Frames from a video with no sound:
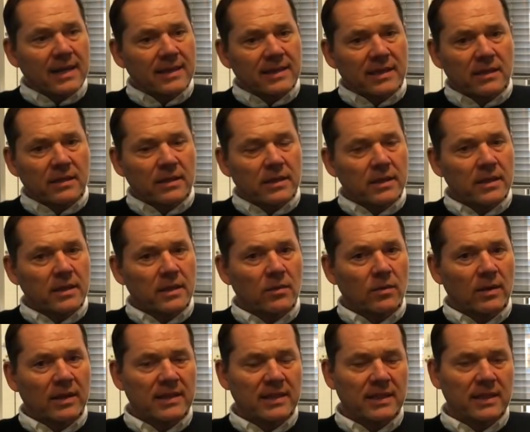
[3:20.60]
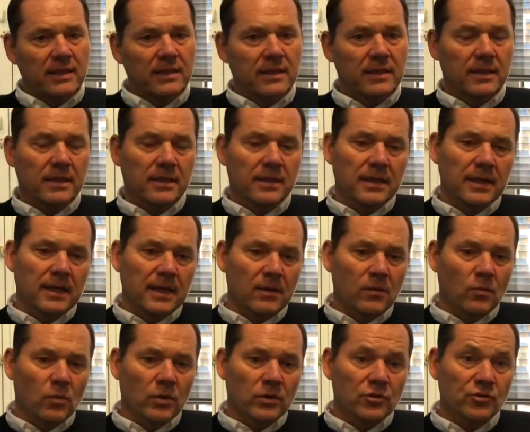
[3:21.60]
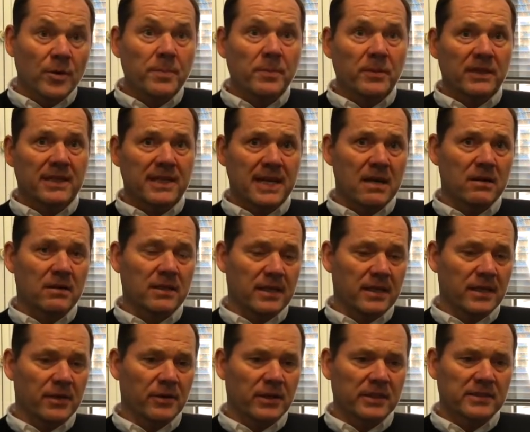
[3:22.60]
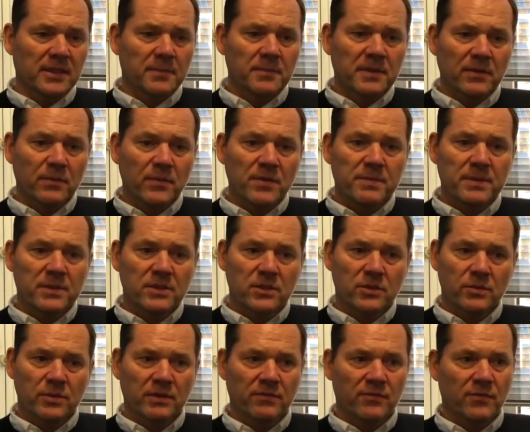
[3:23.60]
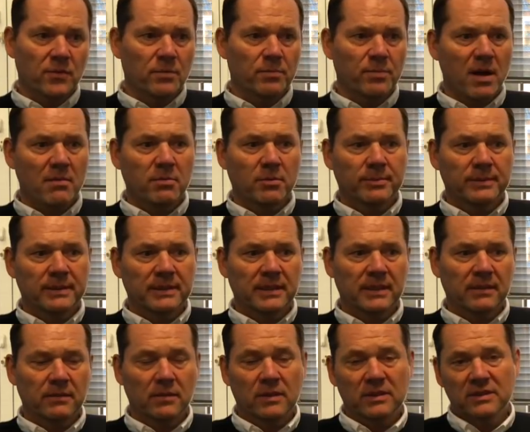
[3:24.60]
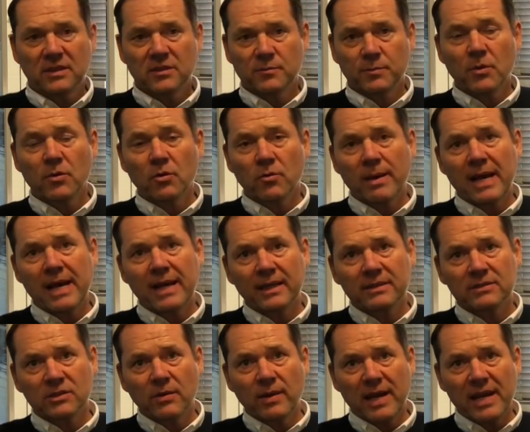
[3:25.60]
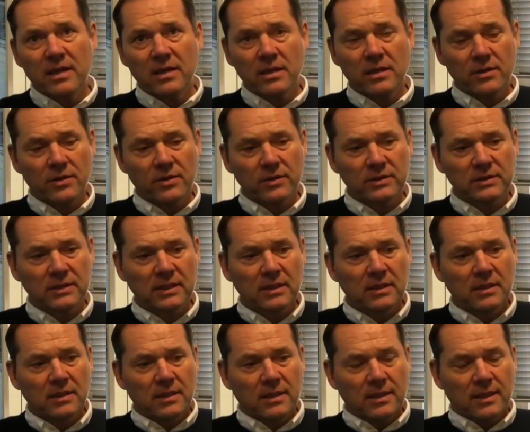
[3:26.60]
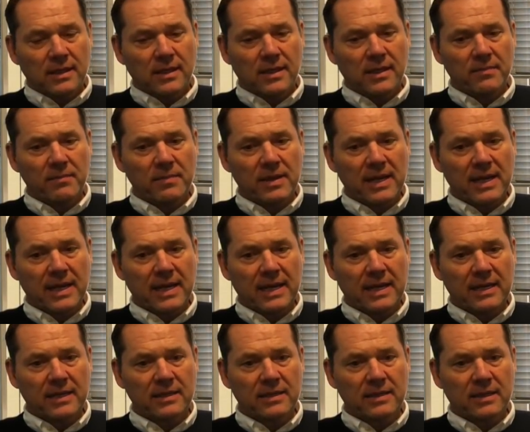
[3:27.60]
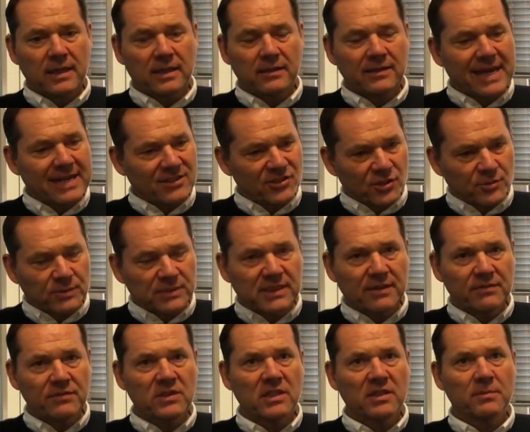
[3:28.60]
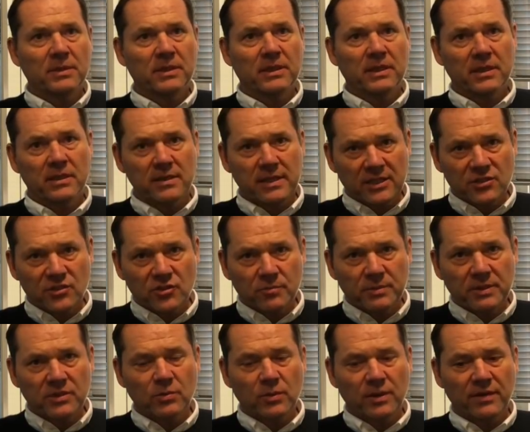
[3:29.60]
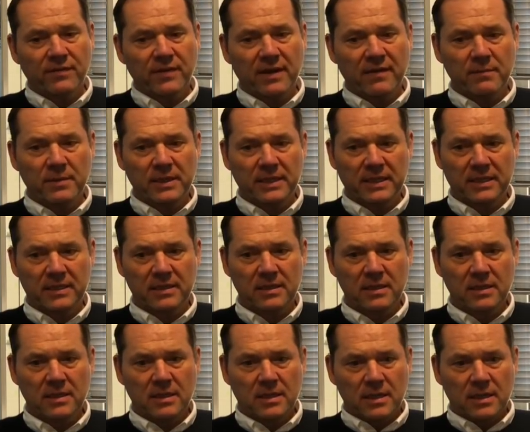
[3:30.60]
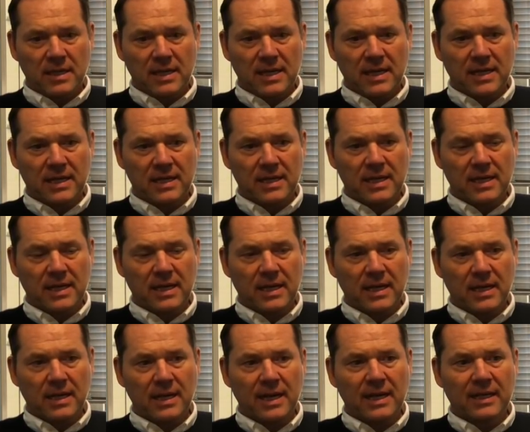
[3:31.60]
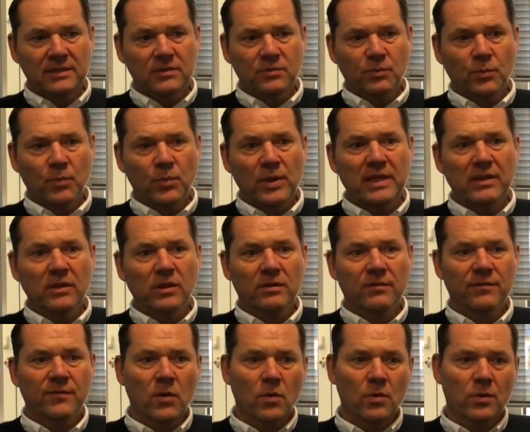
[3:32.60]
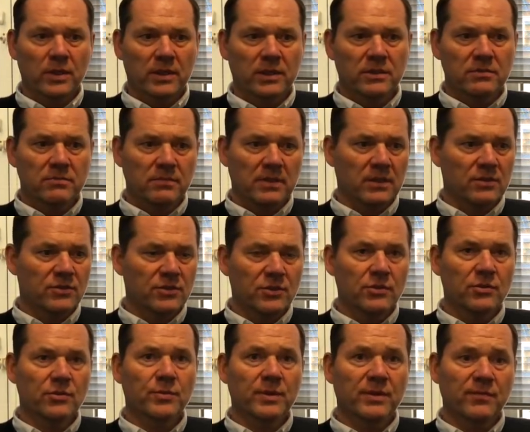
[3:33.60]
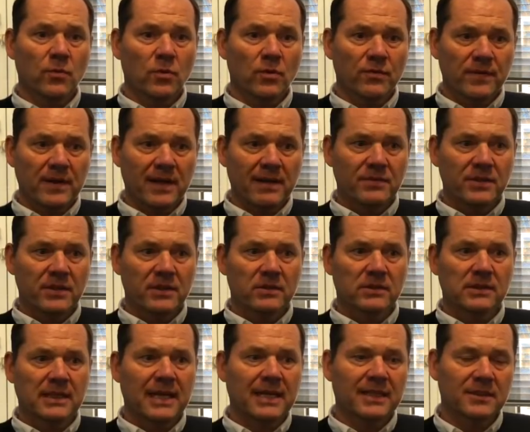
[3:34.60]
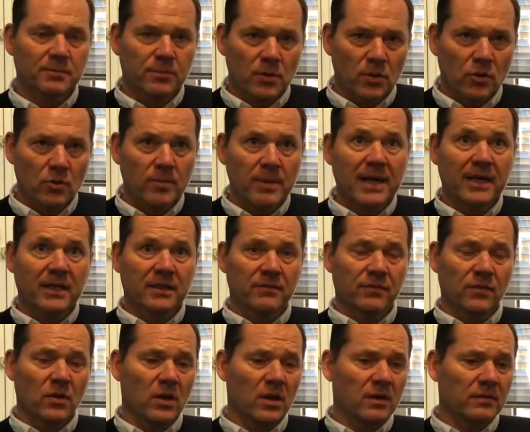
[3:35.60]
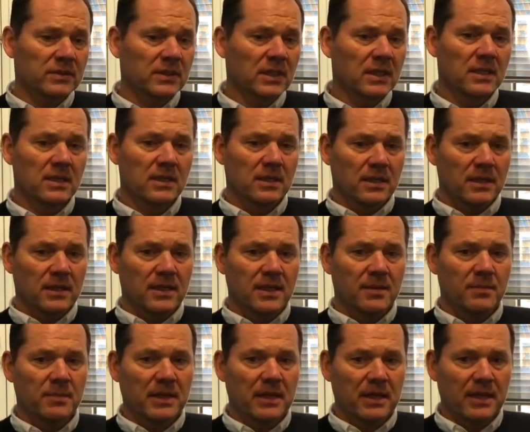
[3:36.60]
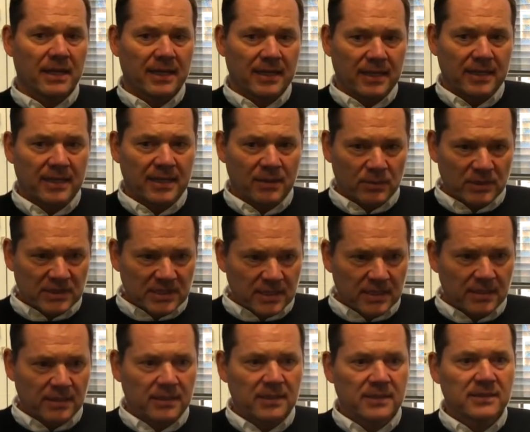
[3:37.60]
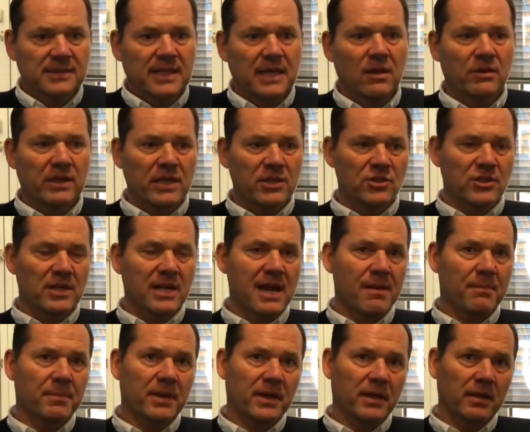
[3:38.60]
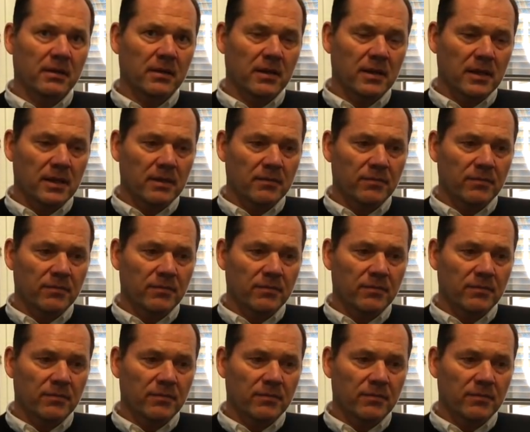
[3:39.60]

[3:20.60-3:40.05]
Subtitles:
I think we're tripling down in that area. It's something we've been doing for probably, since programmatic, so 8 years. Last year was 17 million, next year will be 25 million. And as we look forward, 2, 3, 4, 5 years as programmatic evolves, again, we see the consolidation happening